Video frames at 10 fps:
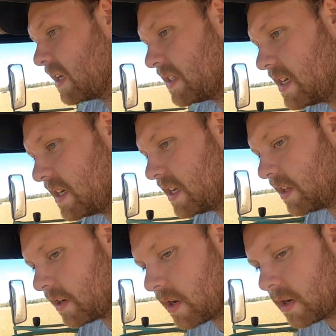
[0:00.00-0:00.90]
a seed
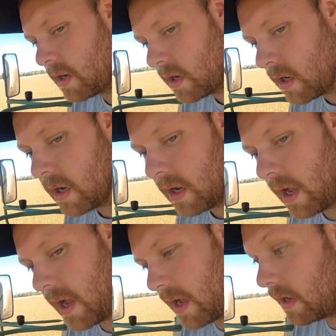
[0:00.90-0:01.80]
dealer.
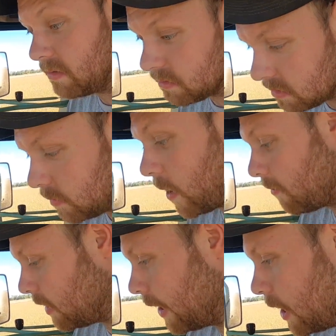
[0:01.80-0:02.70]
Went
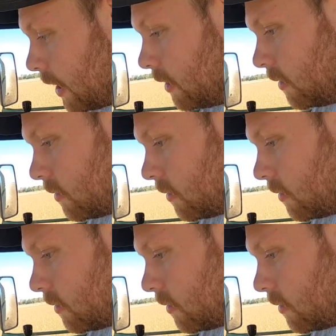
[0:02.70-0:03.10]
really good.